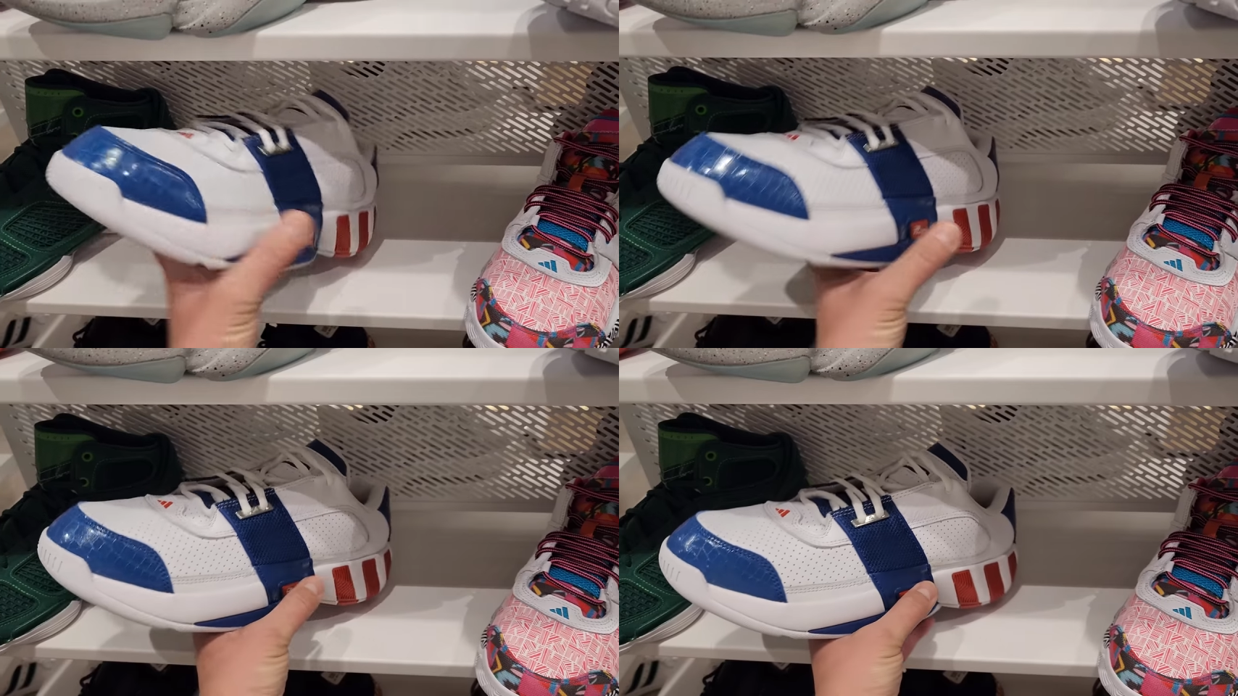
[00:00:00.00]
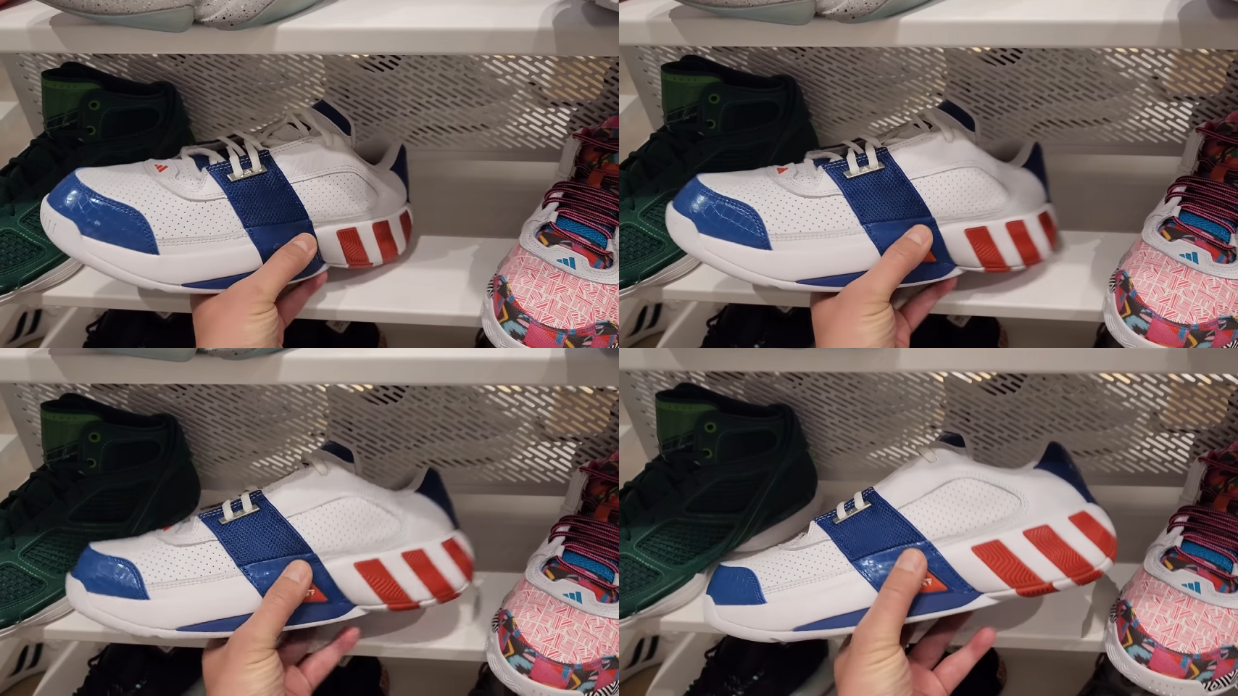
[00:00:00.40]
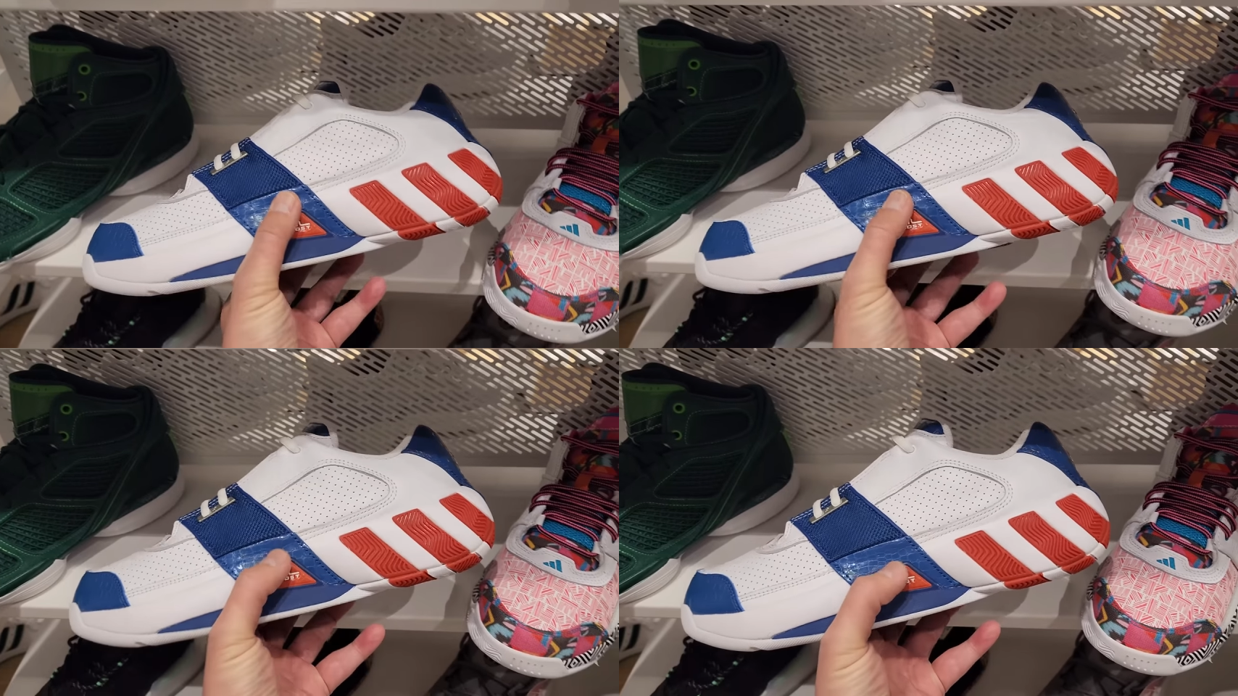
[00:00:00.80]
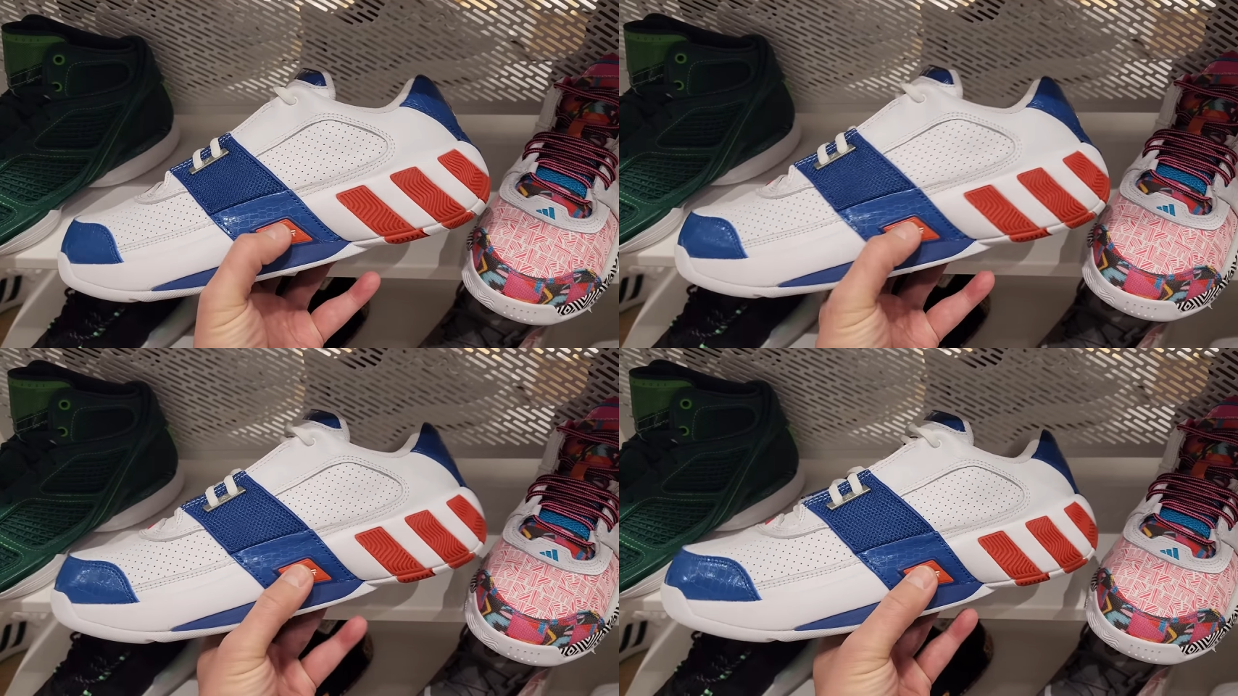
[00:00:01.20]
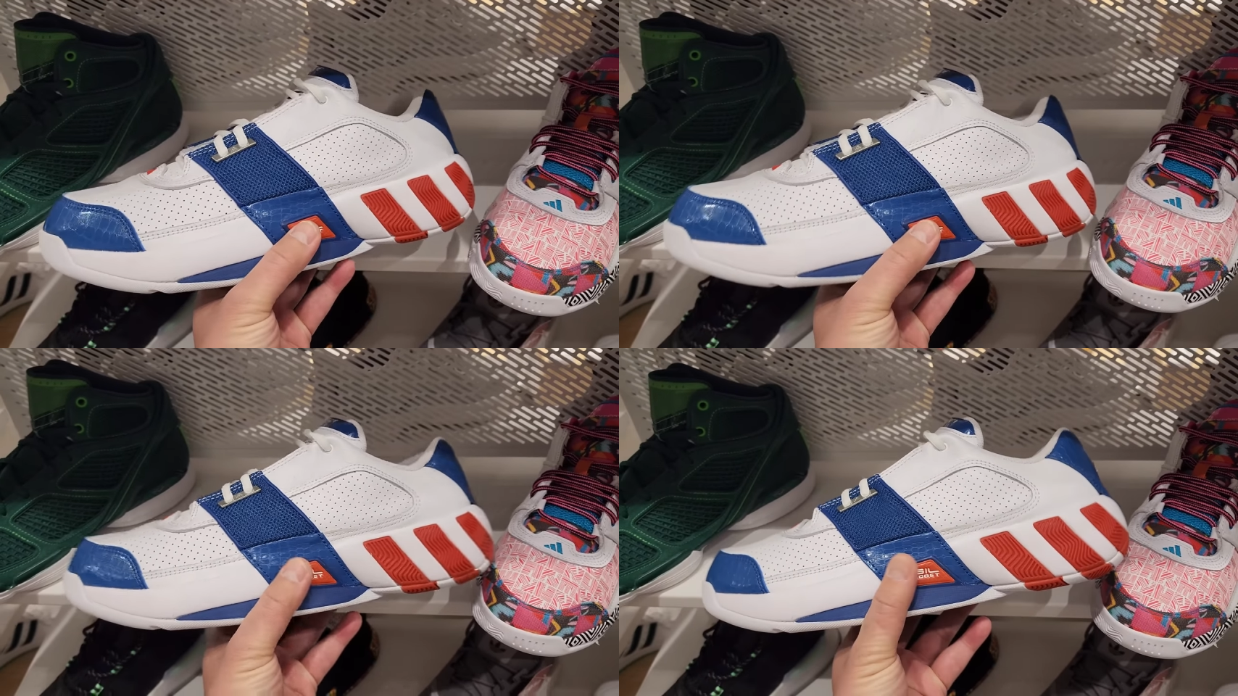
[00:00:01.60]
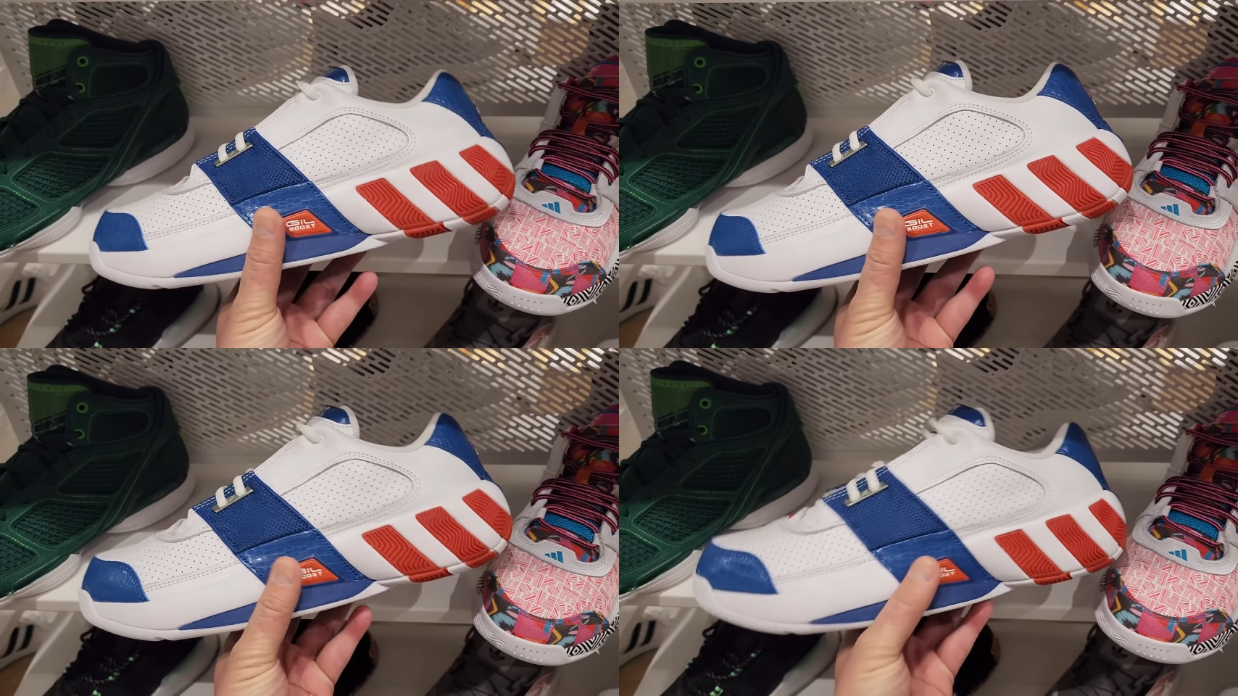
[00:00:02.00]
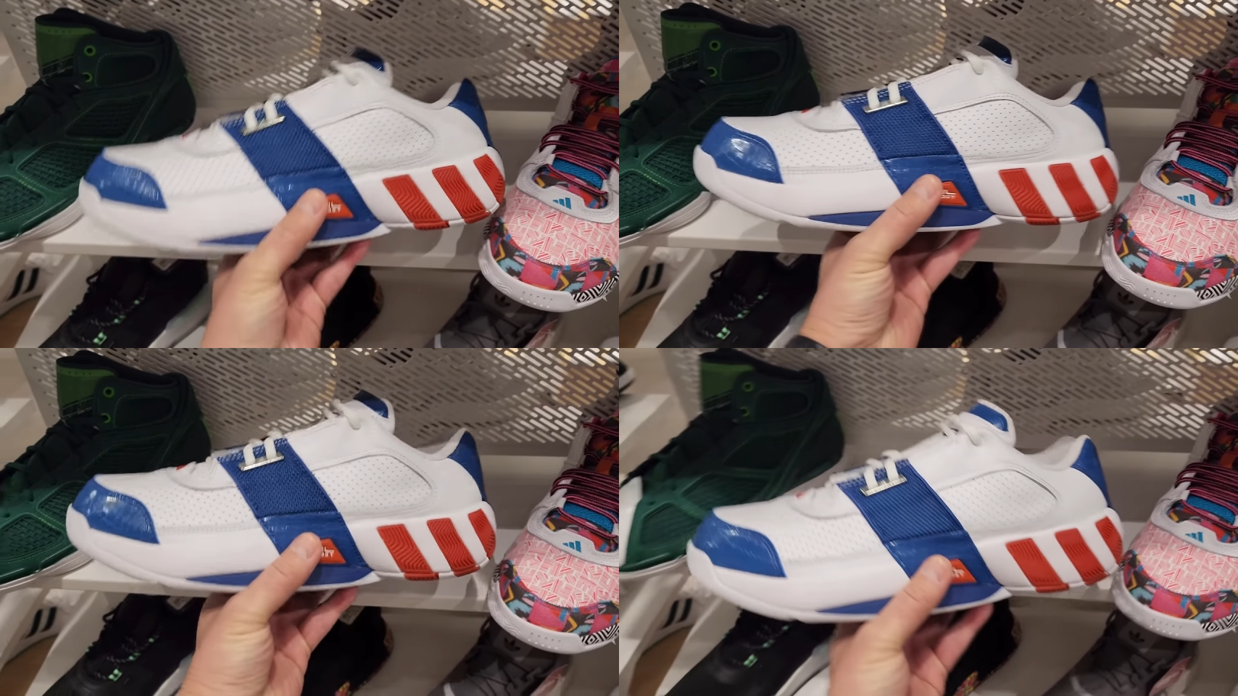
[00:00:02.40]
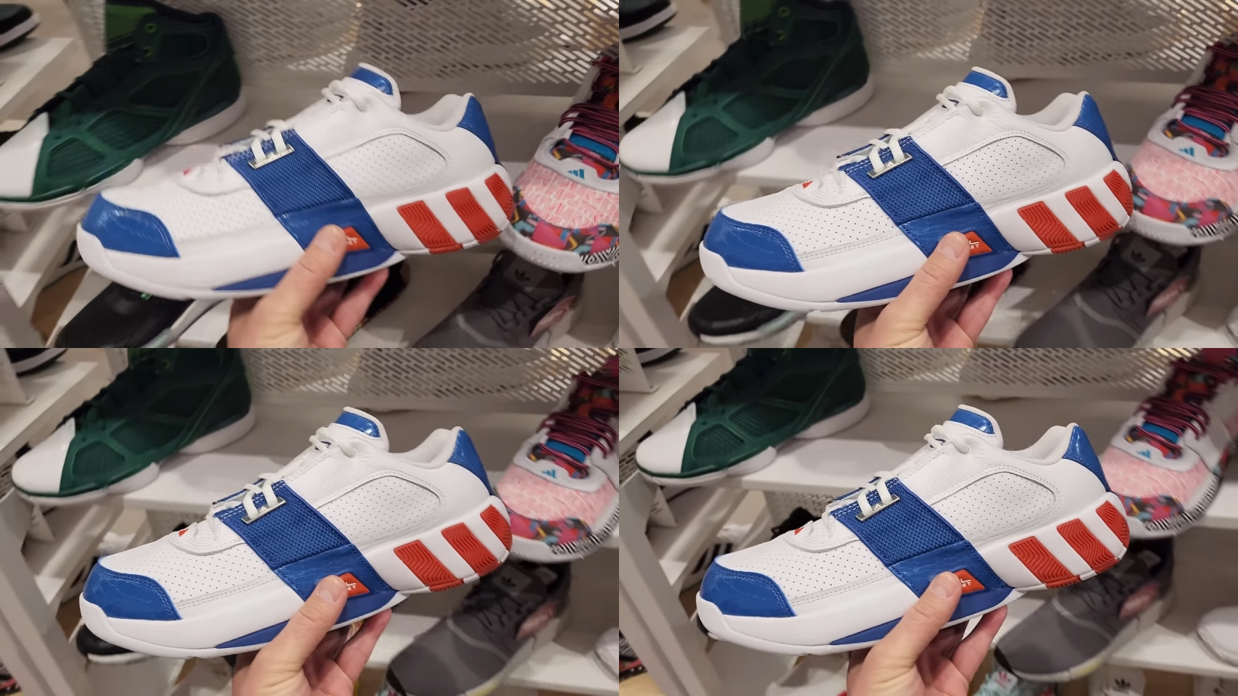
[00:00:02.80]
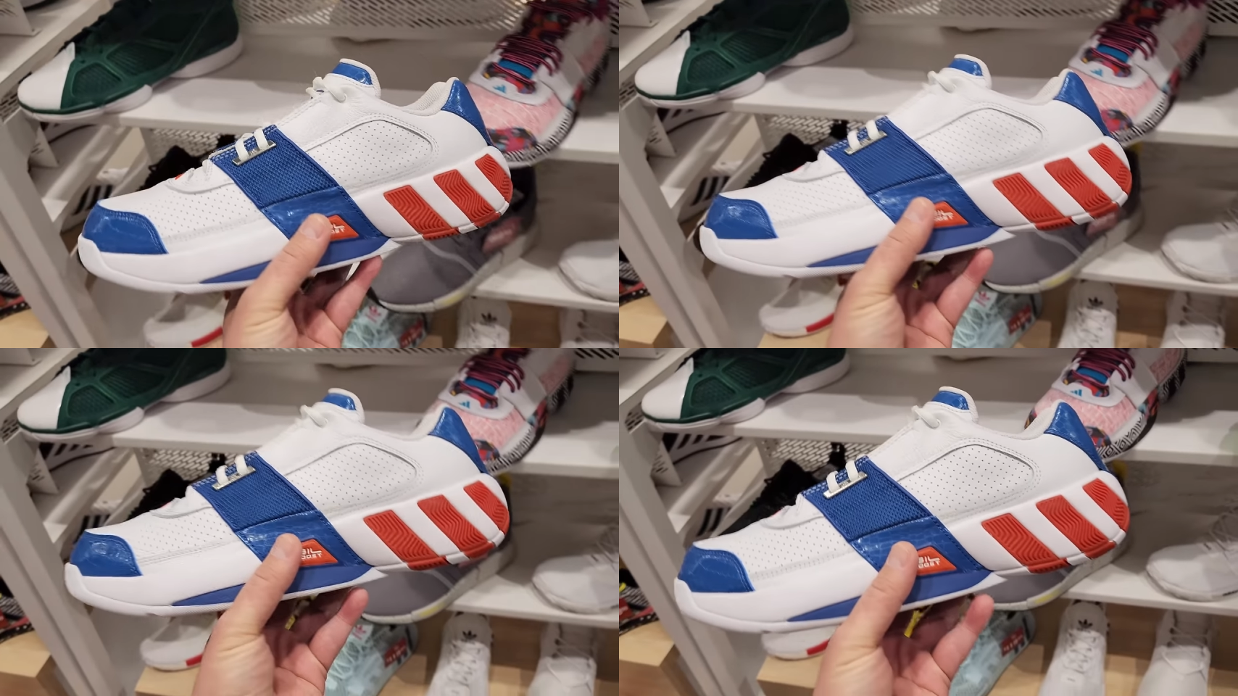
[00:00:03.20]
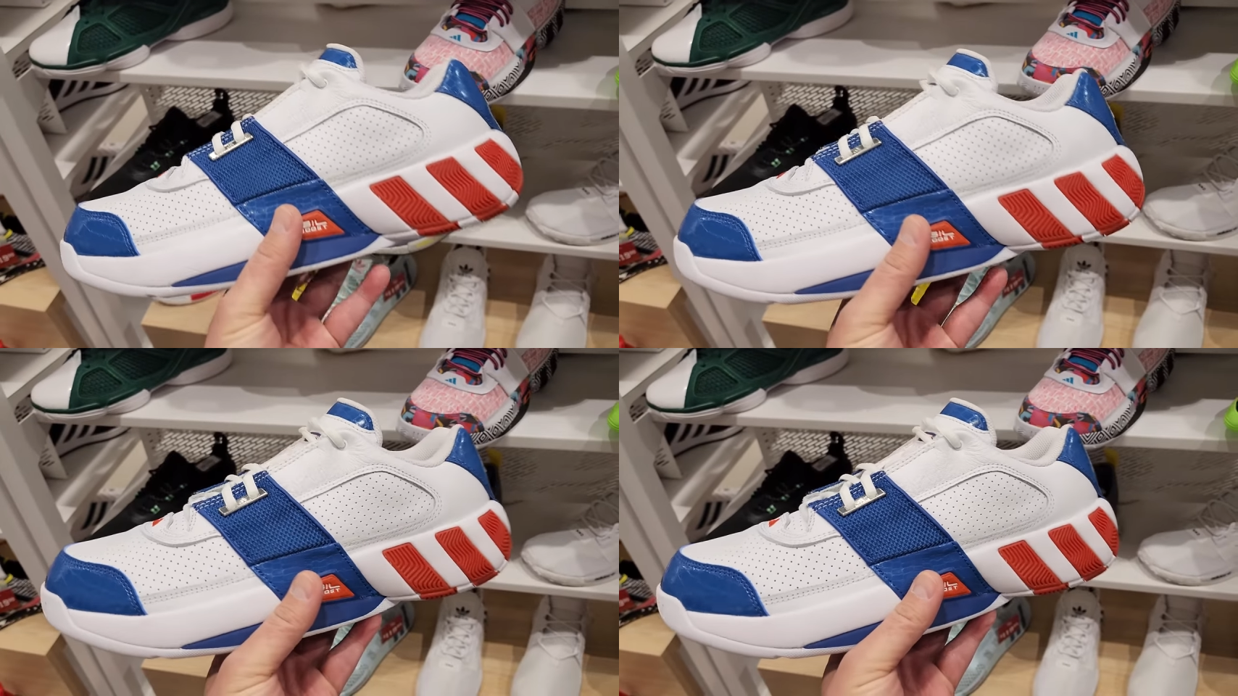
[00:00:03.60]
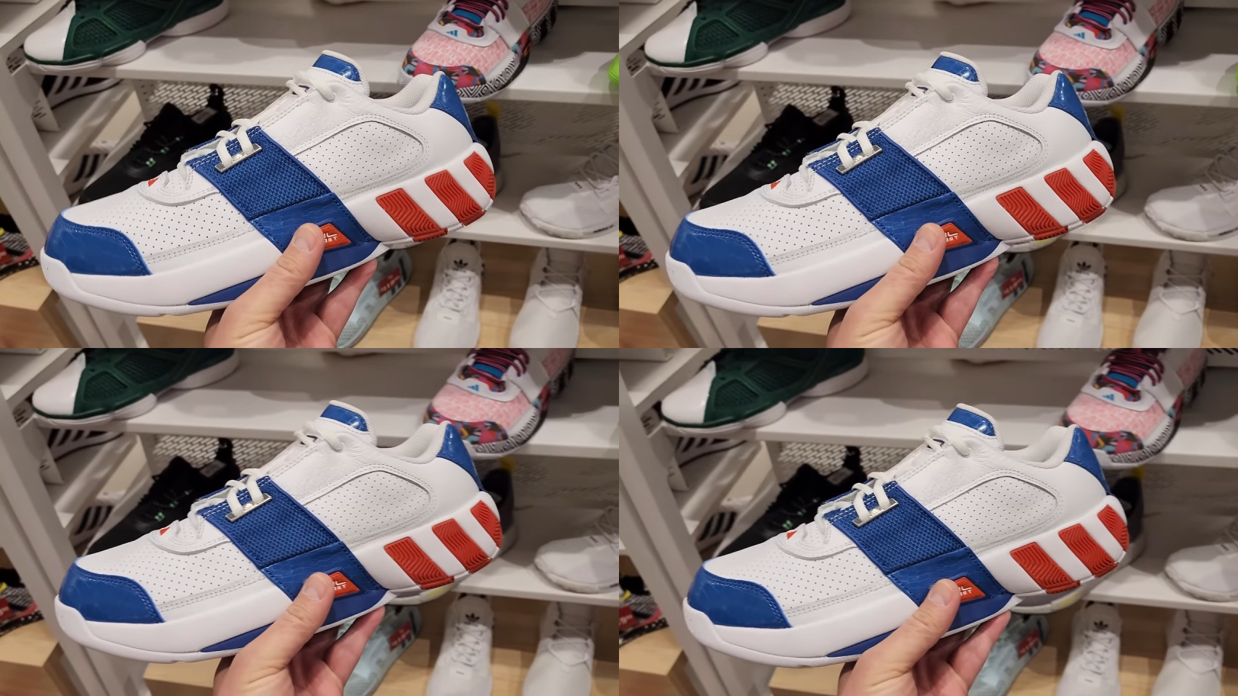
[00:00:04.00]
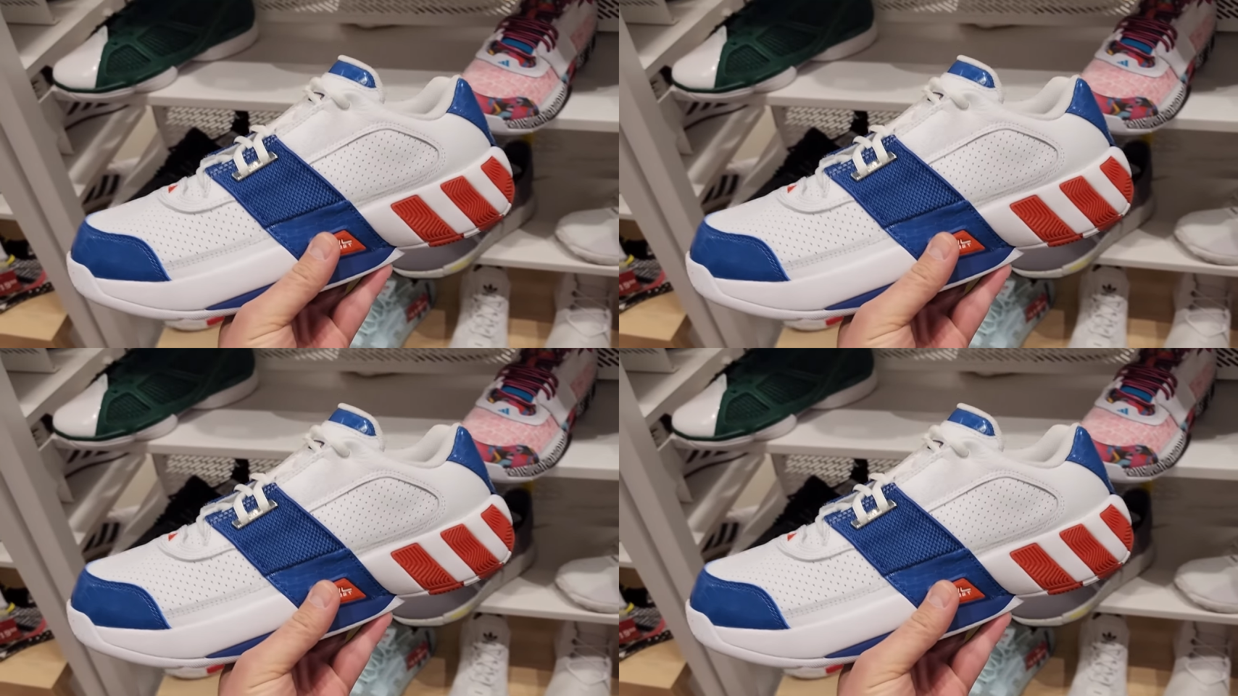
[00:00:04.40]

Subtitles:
No face is visible, so there are no lips to read.